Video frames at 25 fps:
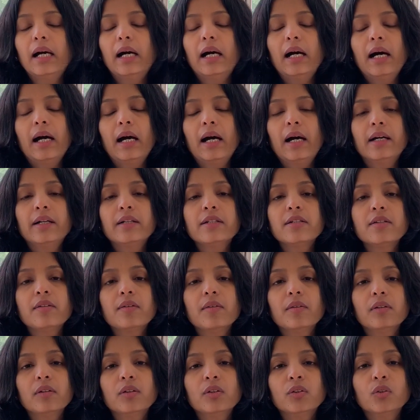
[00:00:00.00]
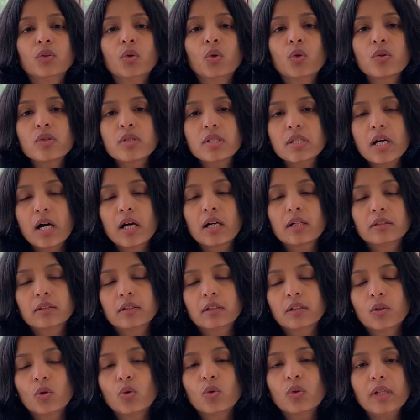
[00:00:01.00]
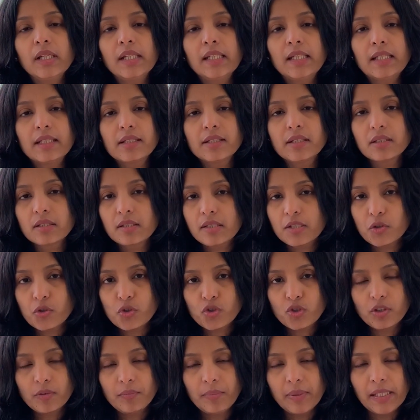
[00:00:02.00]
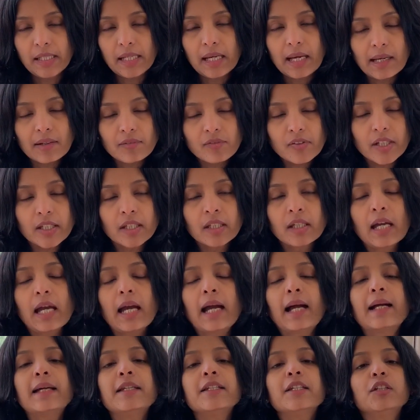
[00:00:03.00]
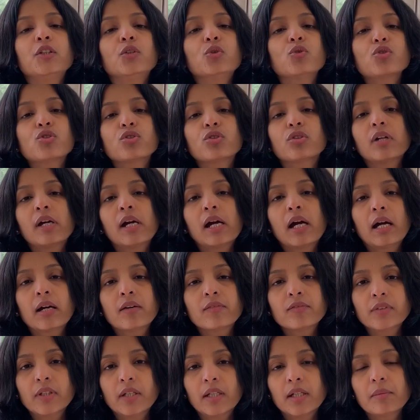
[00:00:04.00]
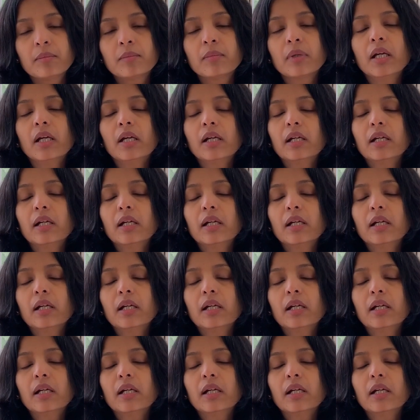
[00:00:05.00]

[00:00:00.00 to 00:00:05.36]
and those are the only lentils you should be having. And you should have them